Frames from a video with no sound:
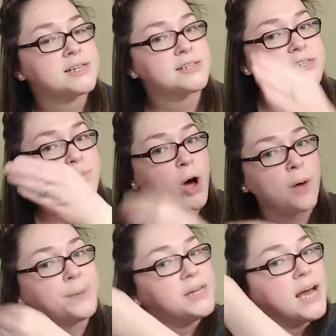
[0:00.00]
because it's
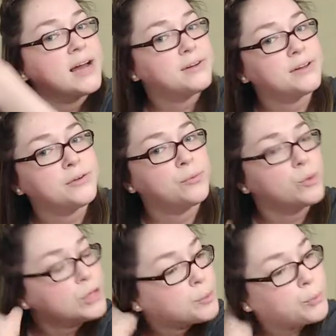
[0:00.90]
popping down and you're
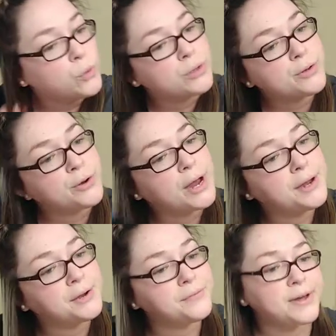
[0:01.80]
really pulling your
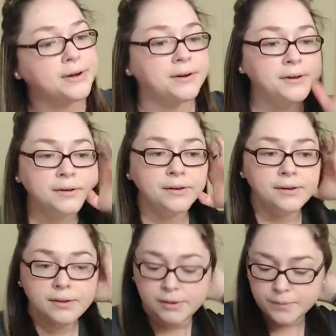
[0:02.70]
hair there.
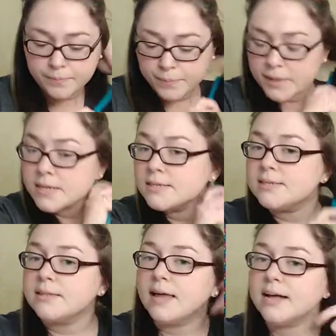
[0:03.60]

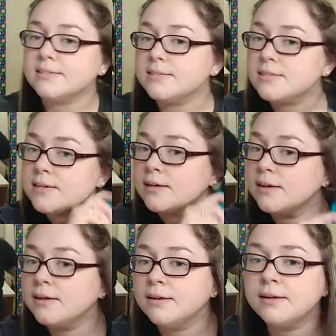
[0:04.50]
So that's
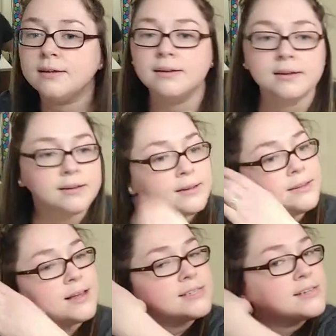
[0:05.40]

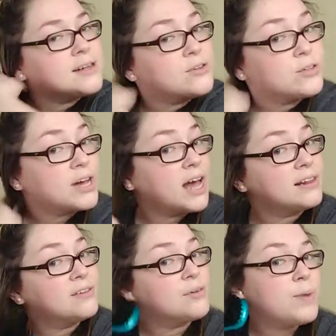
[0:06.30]
another thing I
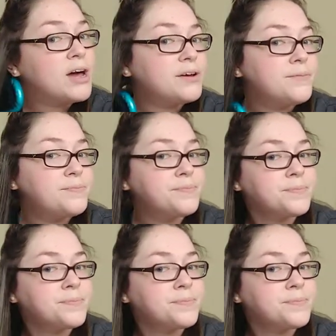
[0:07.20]
love about it.